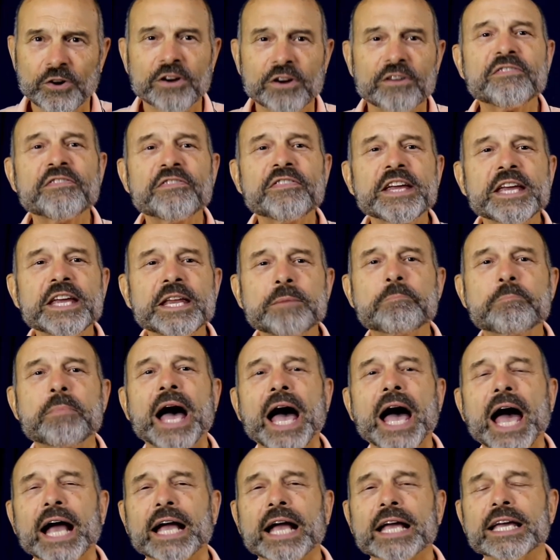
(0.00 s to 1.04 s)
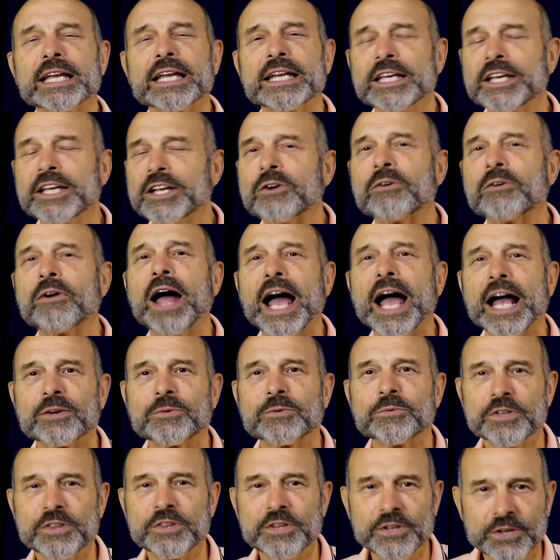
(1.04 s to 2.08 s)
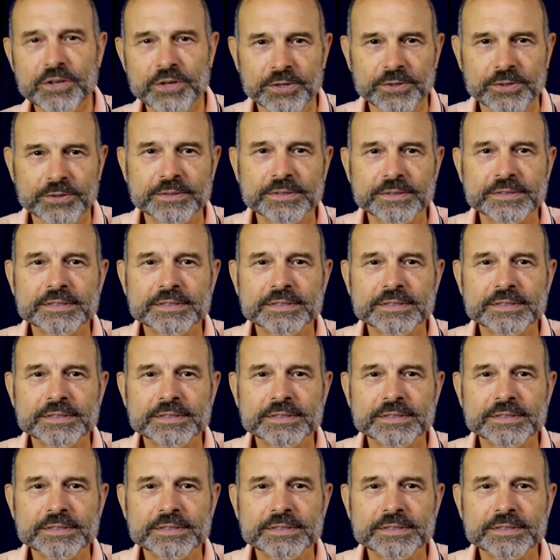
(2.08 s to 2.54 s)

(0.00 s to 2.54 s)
feedback and interact with you.